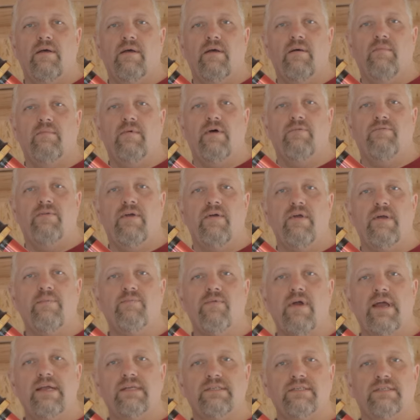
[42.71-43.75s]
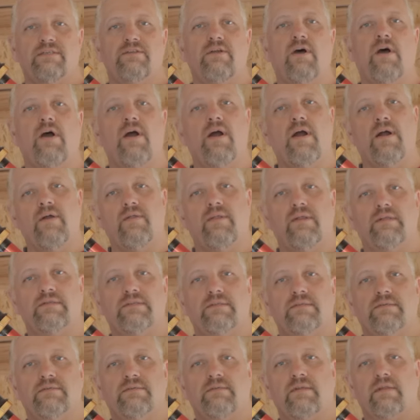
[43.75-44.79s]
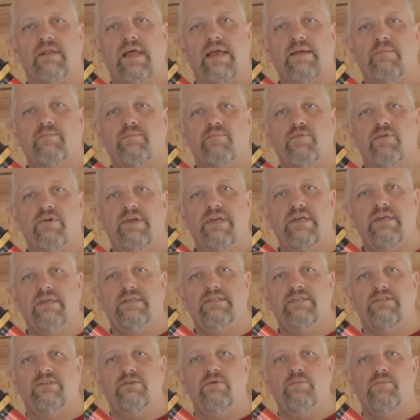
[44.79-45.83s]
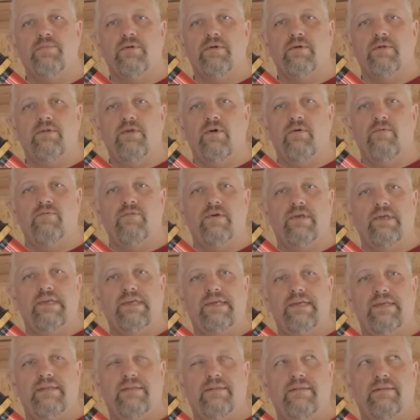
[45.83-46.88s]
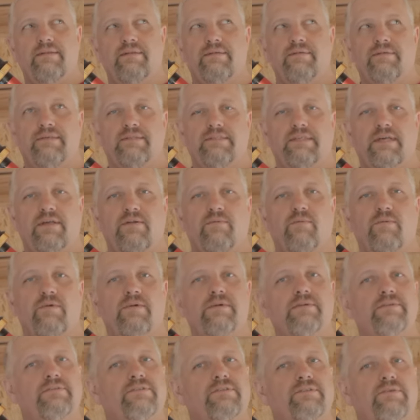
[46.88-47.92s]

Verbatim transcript: um, a very bright star that's like pre-supernovaing. Is that a word?